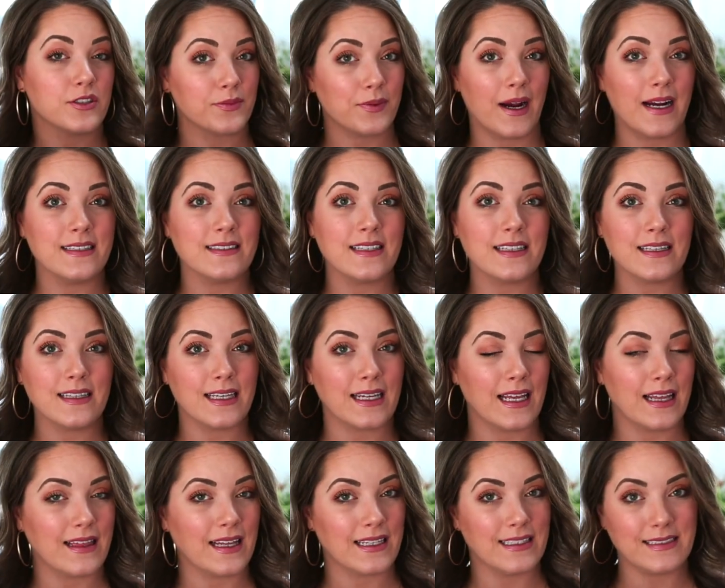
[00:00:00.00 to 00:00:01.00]

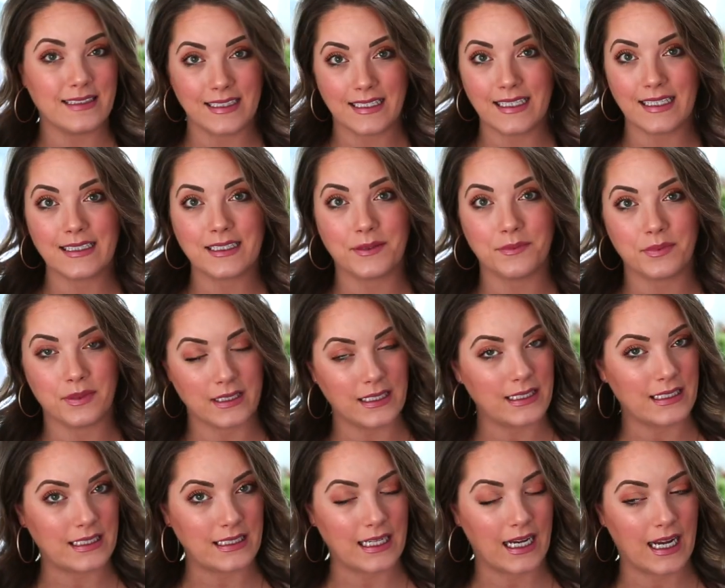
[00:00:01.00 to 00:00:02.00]
Surprisingly, they didn't
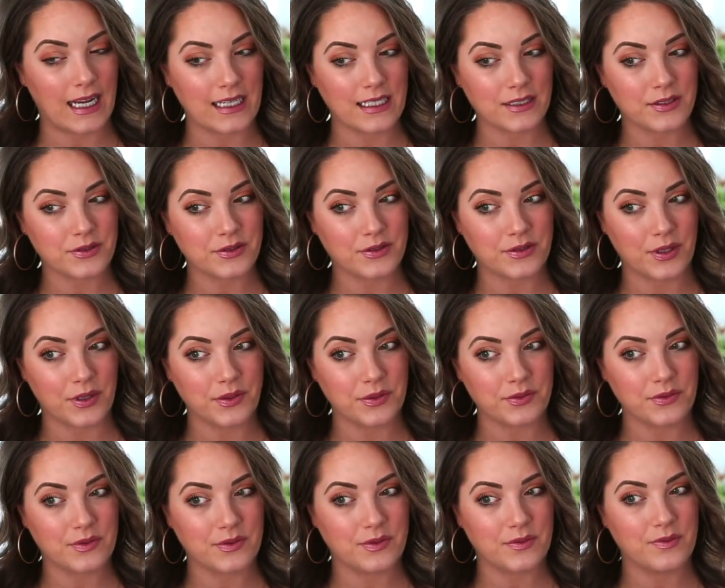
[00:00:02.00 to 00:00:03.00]
completely die.
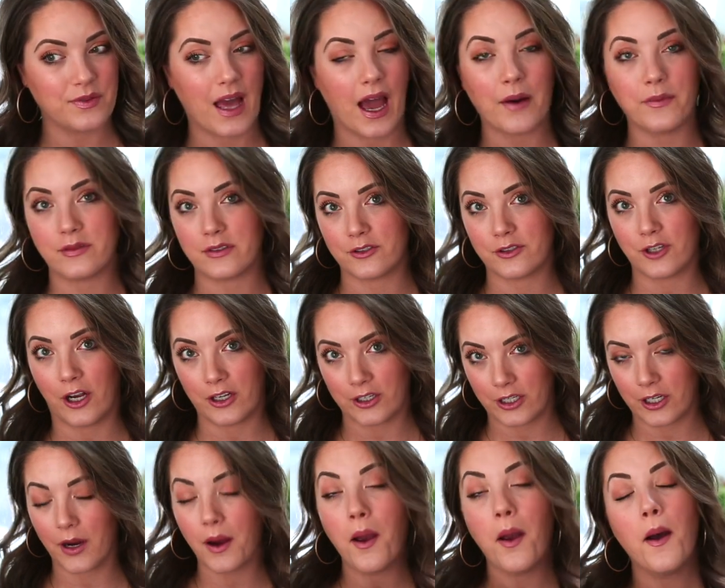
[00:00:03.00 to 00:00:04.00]
So that was a
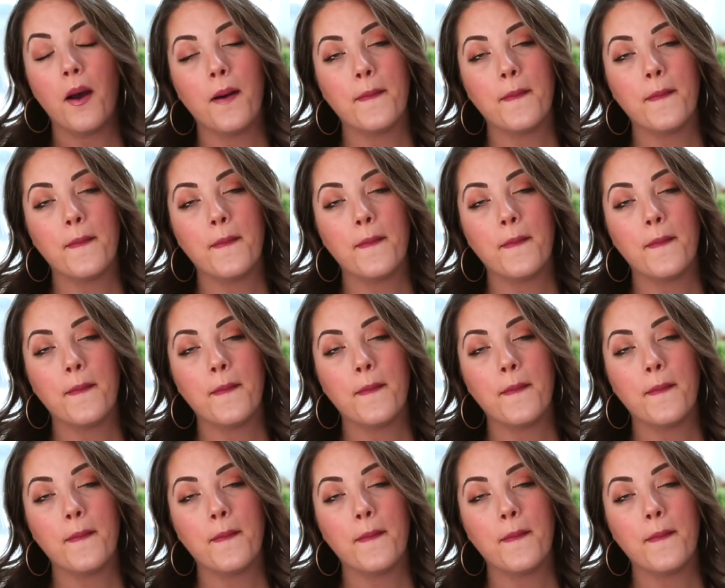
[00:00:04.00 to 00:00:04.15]
shocker.